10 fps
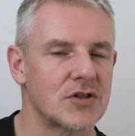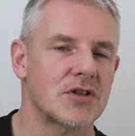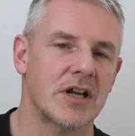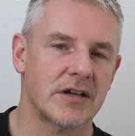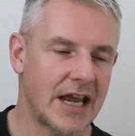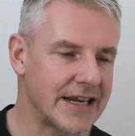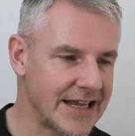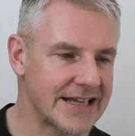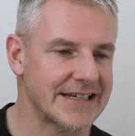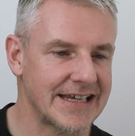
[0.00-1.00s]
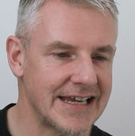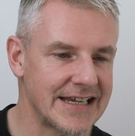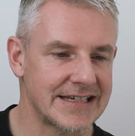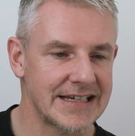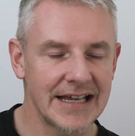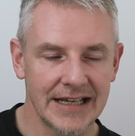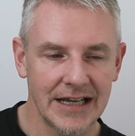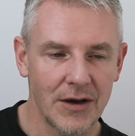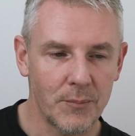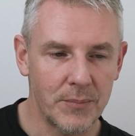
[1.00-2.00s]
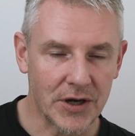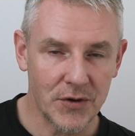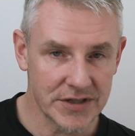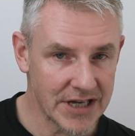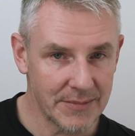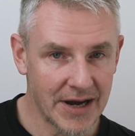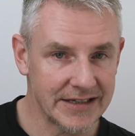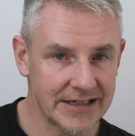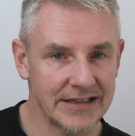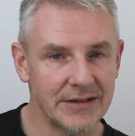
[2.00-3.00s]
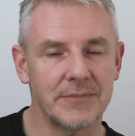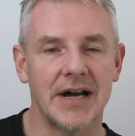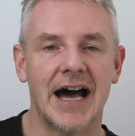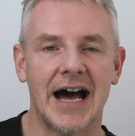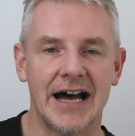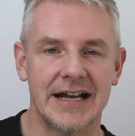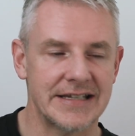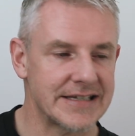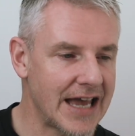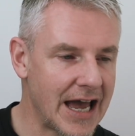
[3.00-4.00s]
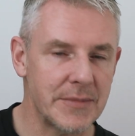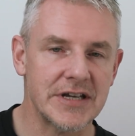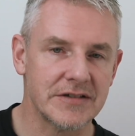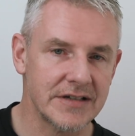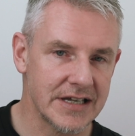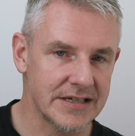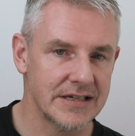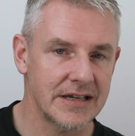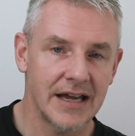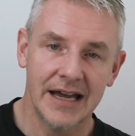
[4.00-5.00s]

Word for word: So you're, in this case, because I'm adding them as image layers,